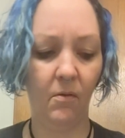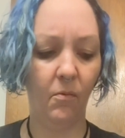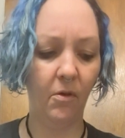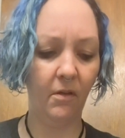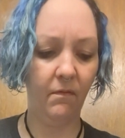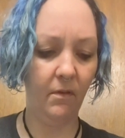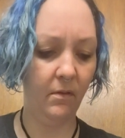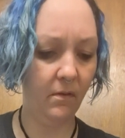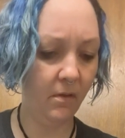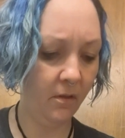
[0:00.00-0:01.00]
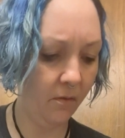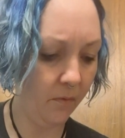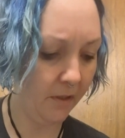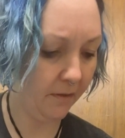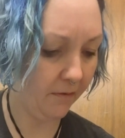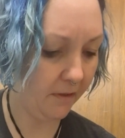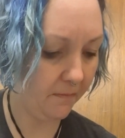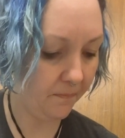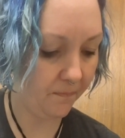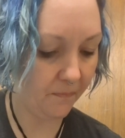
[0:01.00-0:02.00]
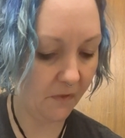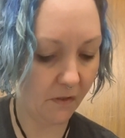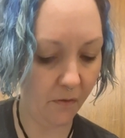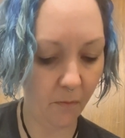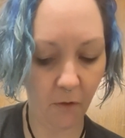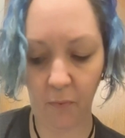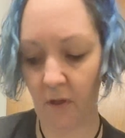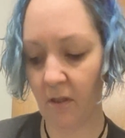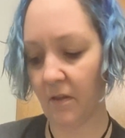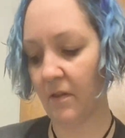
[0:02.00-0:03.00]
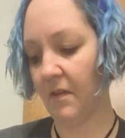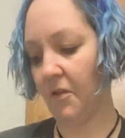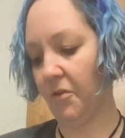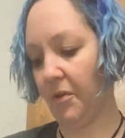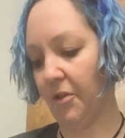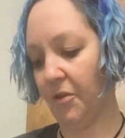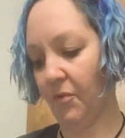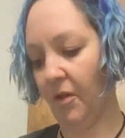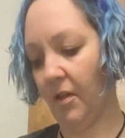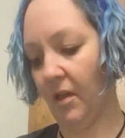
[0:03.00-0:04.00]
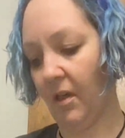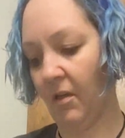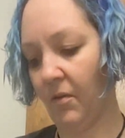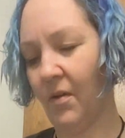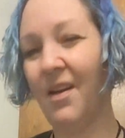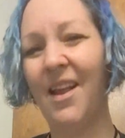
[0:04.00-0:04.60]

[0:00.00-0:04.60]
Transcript: what I've learned along the way, right? So my product situation right now,